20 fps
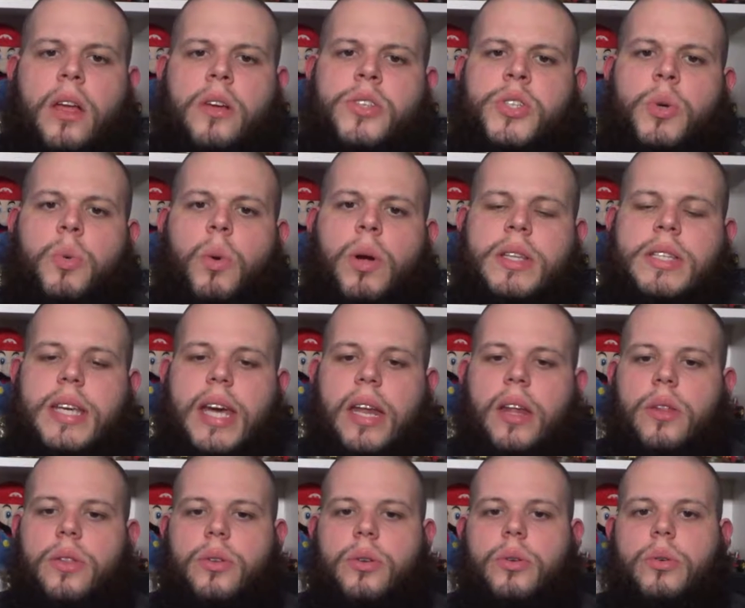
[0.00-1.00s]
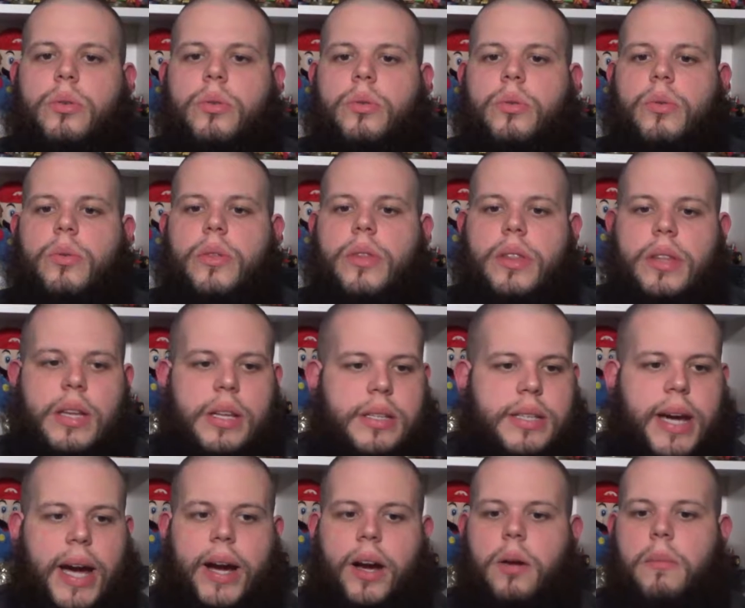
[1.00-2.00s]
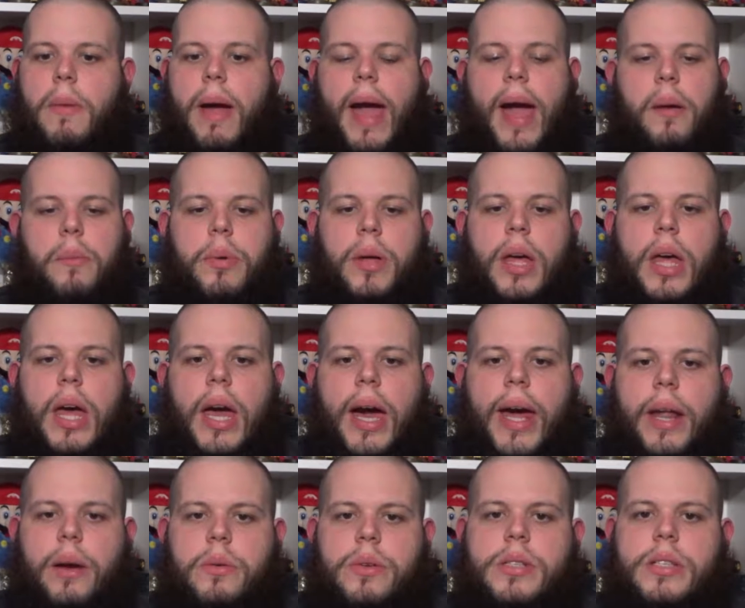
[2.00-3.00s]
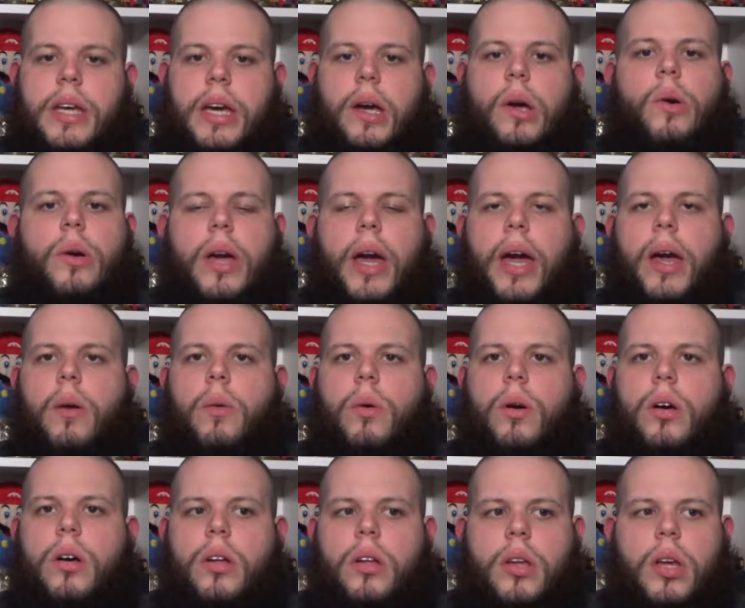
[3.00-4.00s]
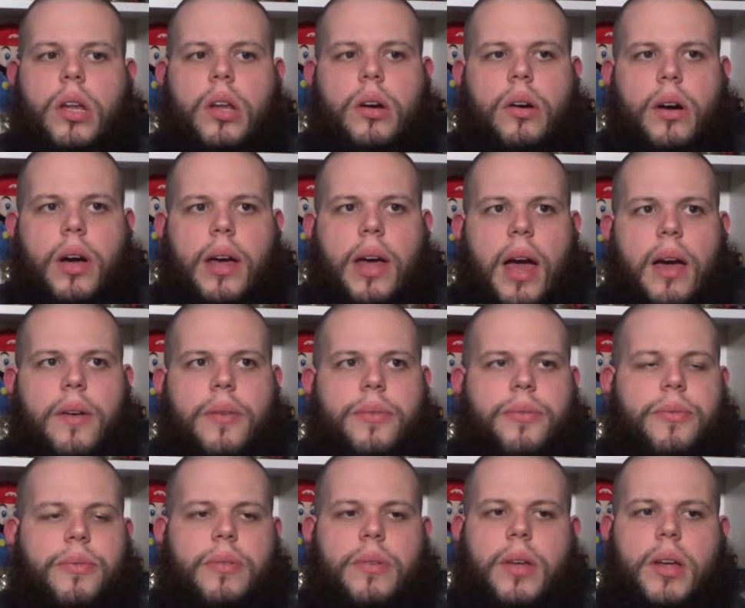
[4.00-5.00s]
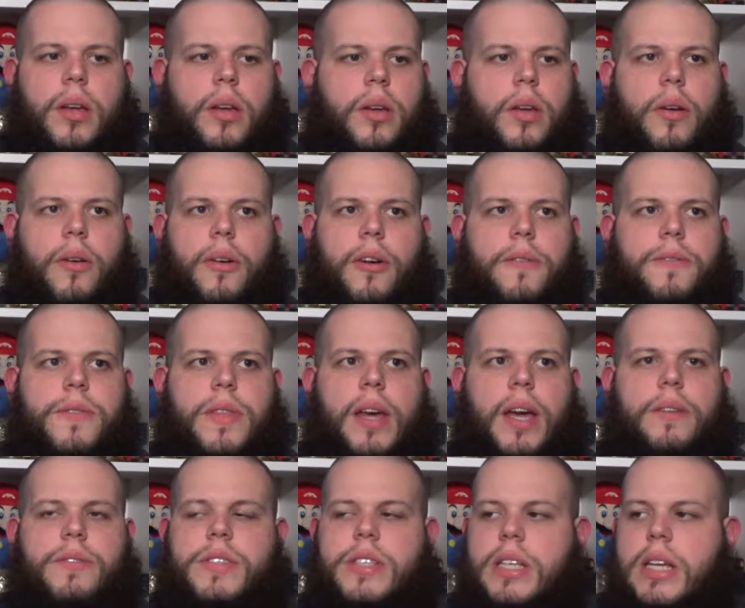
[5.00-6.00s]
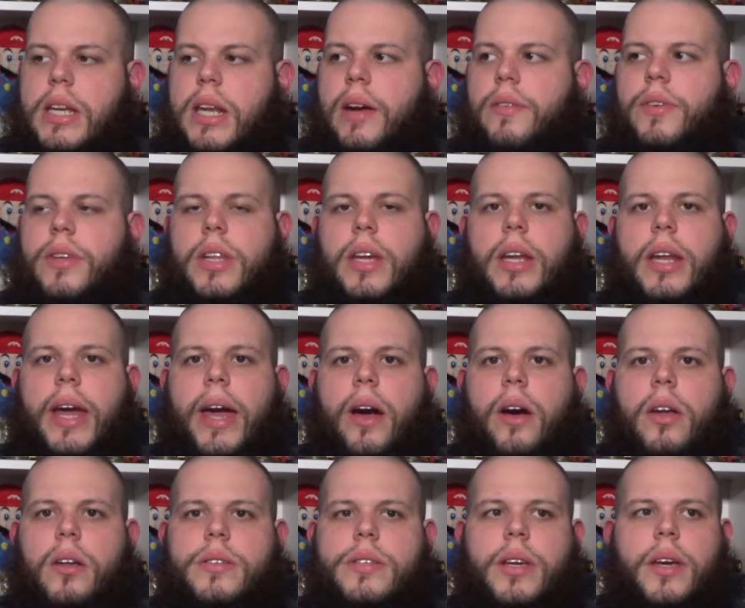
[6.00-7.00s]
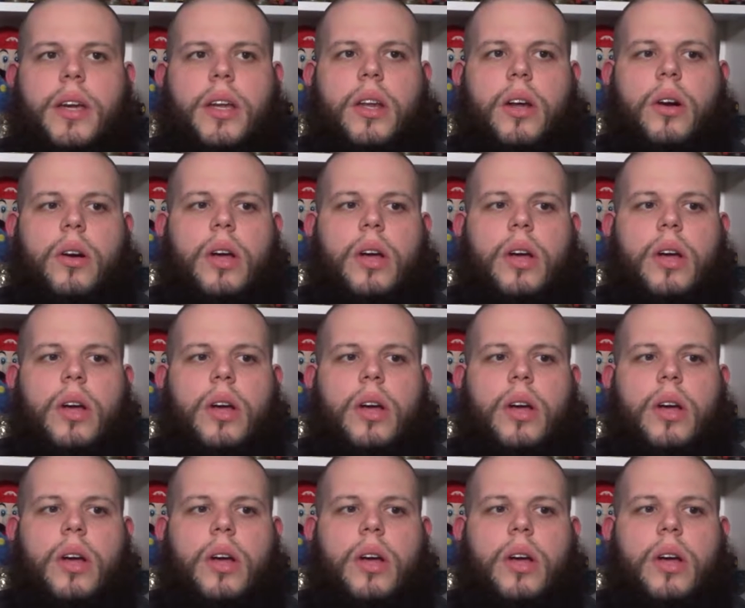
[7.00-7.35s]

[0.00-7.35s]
So once getting through the entire map, and I was like, okay, well, I think I've seen everything now, and I was like,